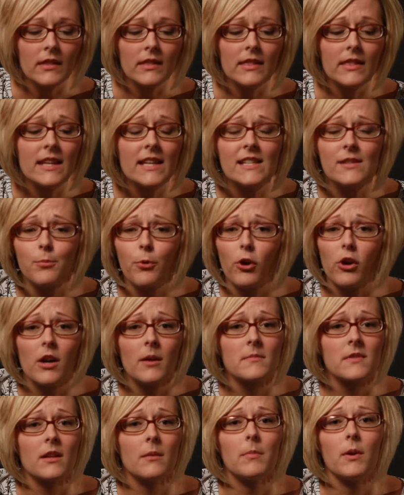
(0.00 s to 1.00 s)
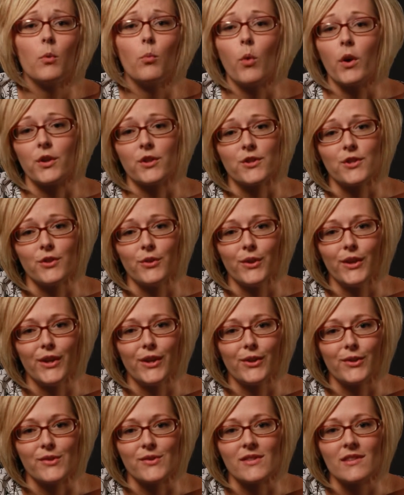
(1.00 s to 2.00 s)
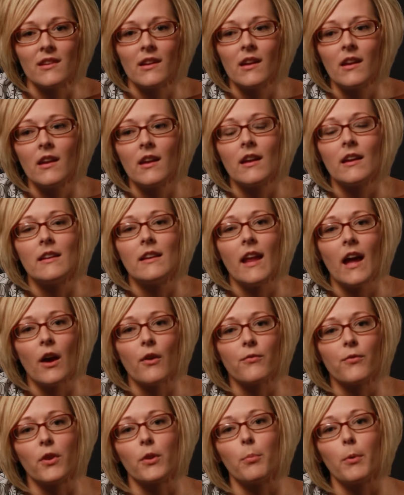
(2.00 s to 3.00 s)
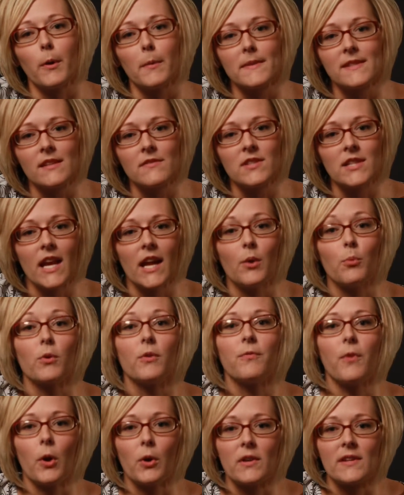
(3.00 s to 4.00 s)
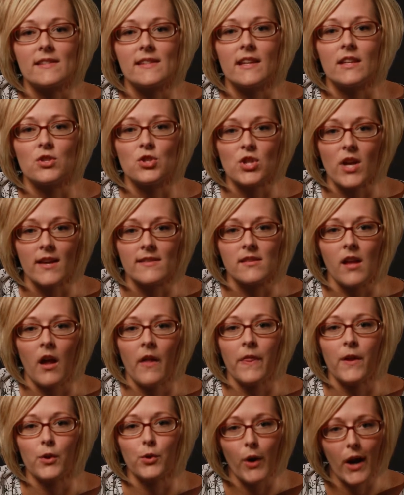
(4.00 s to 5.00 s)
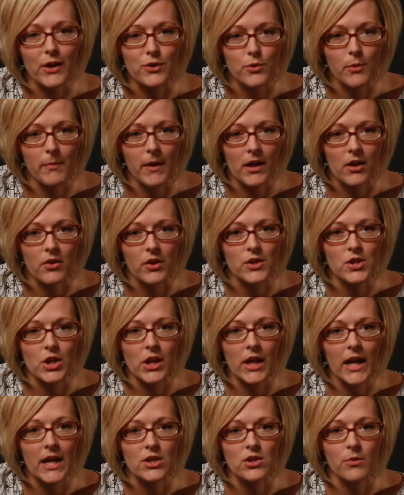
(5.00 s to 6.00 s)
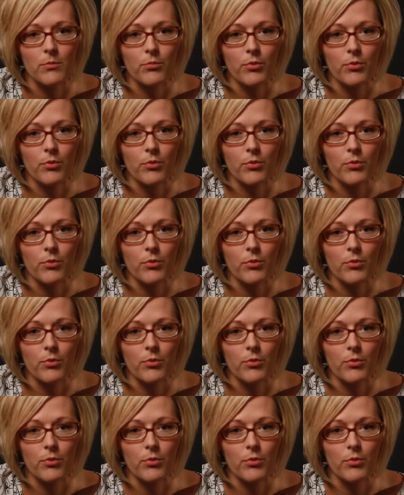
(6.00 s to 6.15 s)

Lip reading: These programs could be 1 or 2 years. Now, for the purpose of today, we're focusing just on the graduate medical education